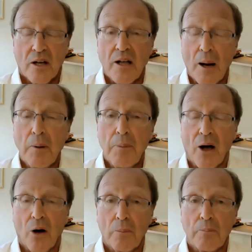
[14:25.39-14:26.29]
come
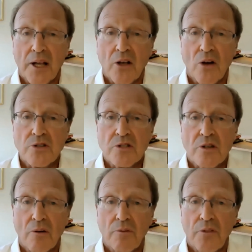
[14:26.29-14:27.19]
about because
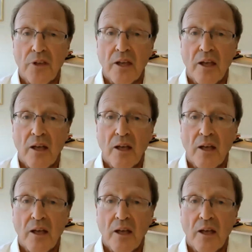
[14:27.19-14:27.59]
of the